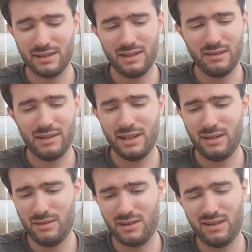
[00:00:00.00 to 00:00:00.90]
so I
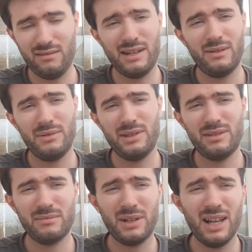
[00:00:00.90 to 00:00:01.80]
used to when I
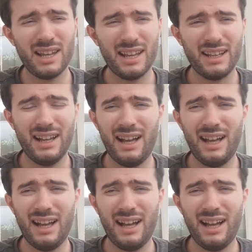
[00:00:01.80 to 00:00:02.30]
was working,